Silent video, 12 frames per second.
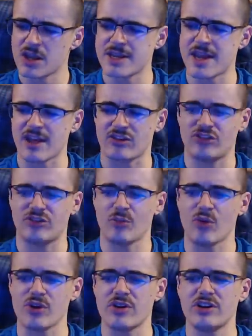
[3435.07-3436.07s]
Yes,
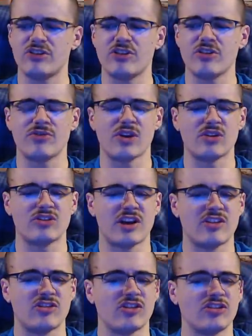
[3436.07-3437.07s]
what you need to do,
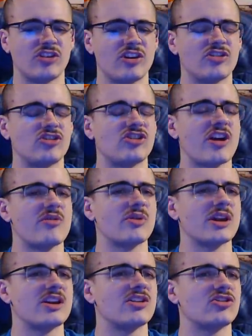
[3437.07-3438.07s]
Flotatious, is
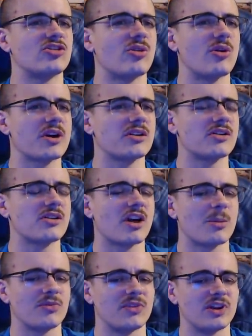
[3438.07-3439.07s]
generally try and look
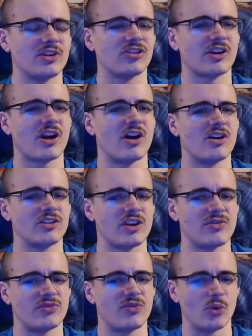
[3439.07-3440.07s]
up things like
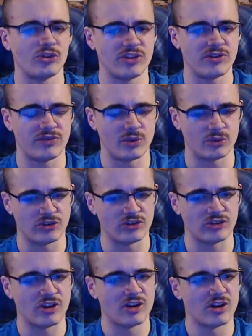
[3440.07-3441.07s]
RD40
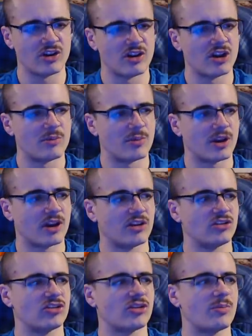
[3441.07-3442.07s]
filters,
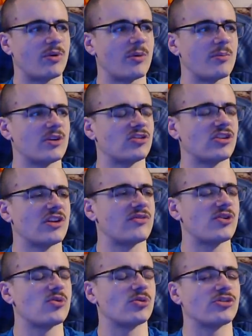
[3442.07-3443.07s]
because the problem is
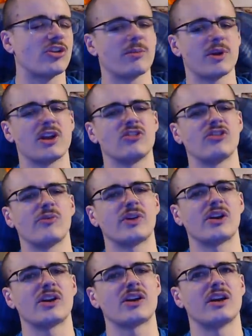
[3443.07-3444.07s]
if you're typing in
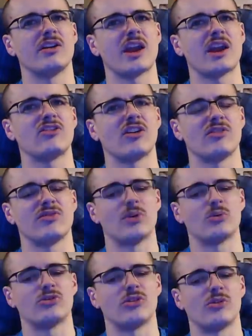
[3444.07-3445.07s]
something like NATO
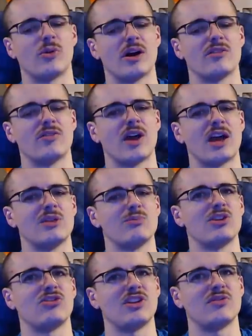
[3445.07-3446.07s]
filter or whatever,
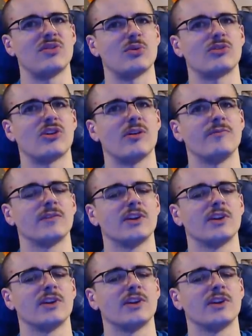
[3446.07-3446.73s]
NBC filter,